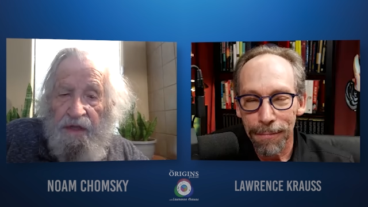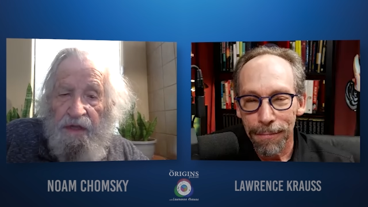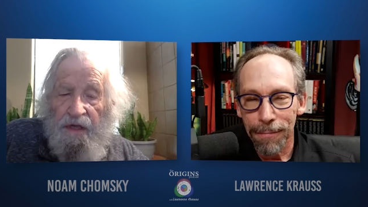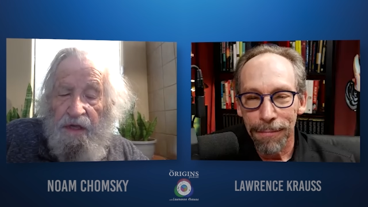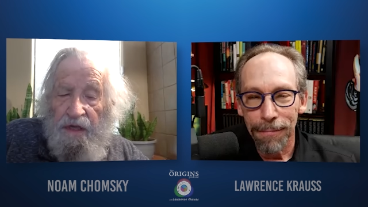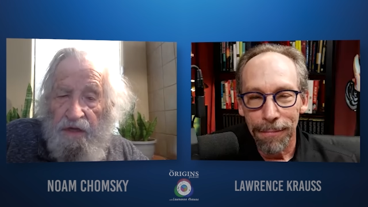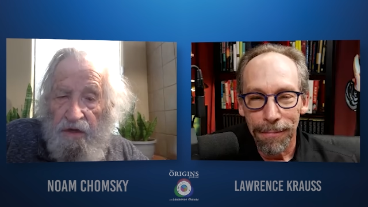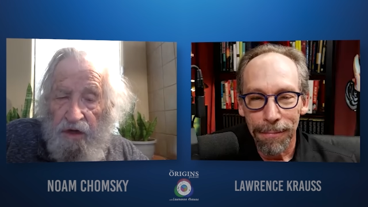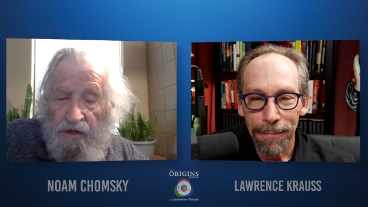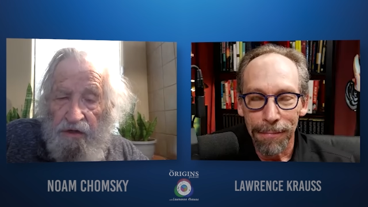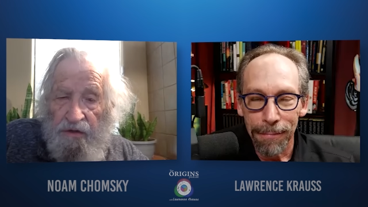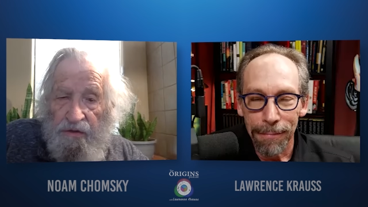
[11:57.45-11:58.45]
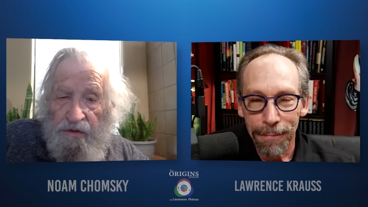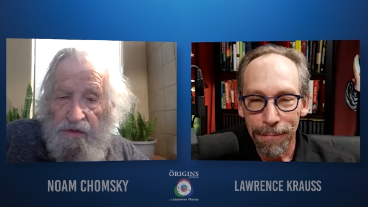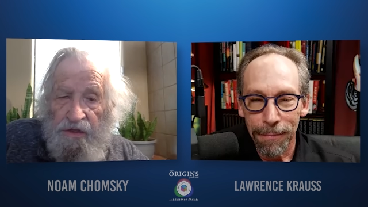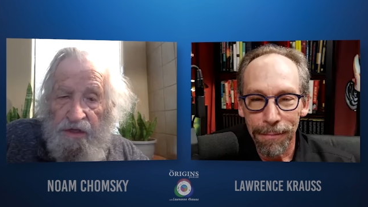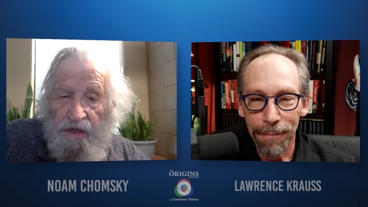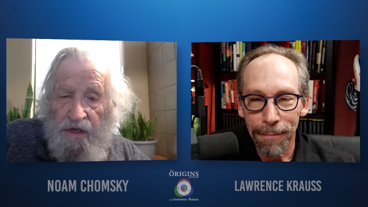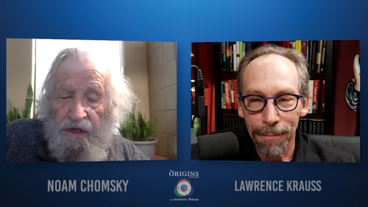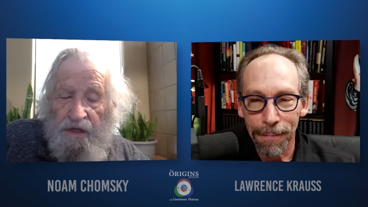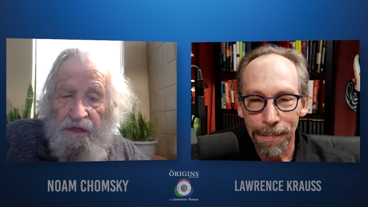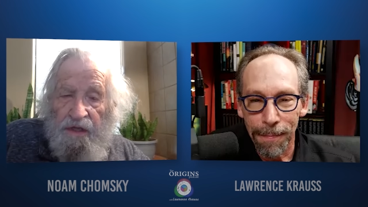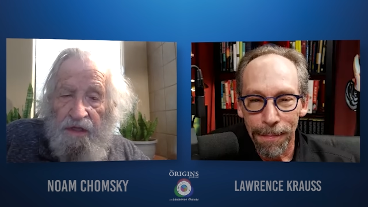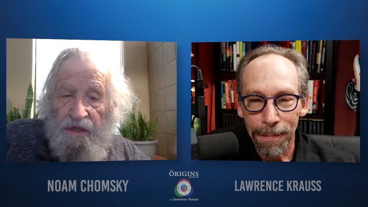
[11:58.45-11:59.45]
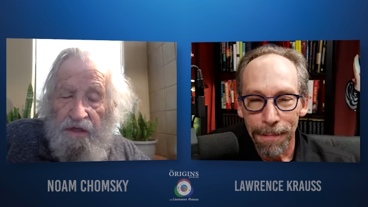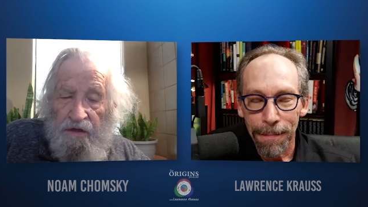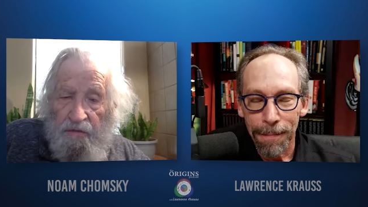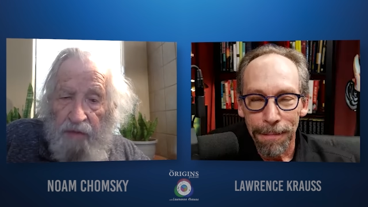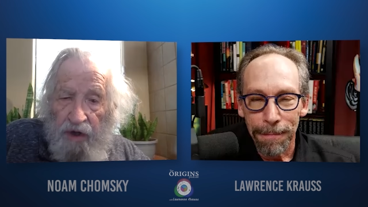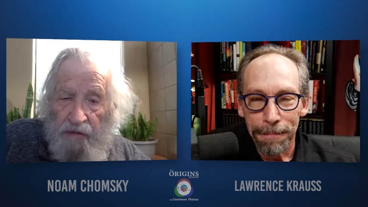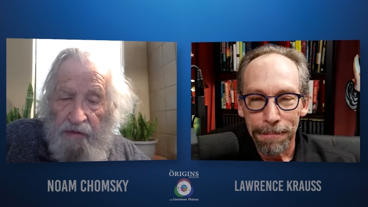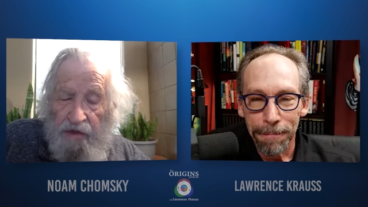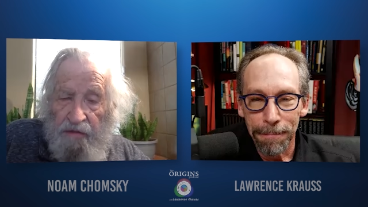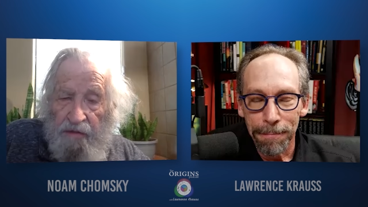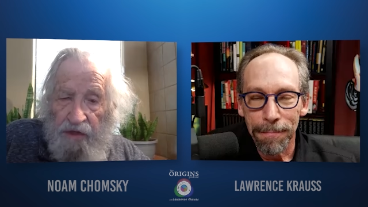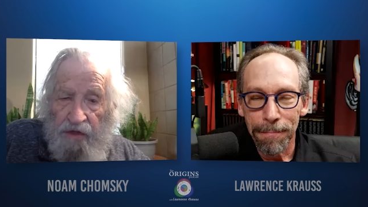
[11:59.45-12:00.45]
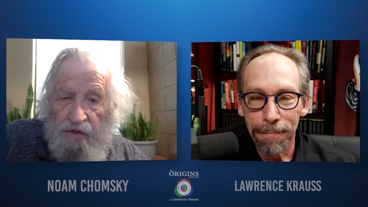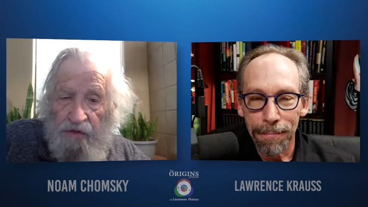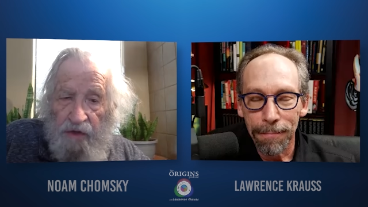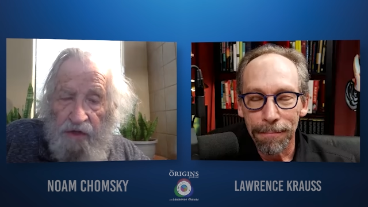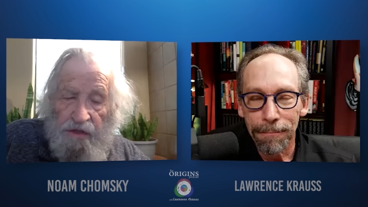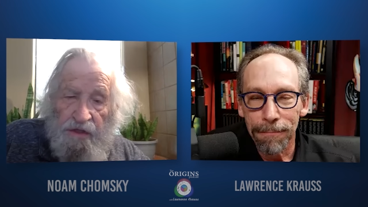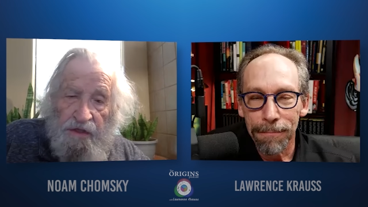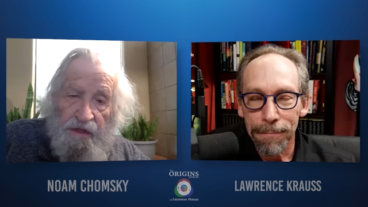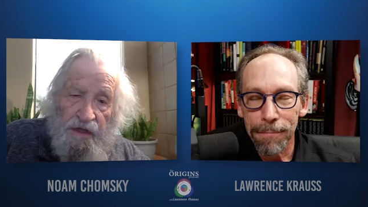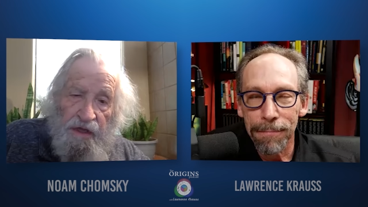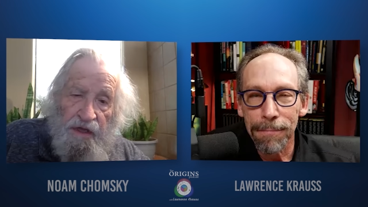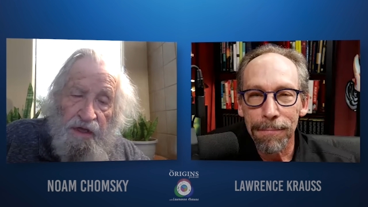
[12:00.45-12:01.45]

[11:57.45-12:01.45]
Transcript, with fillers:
Speaker 1: Uh, he argues that the Obama administration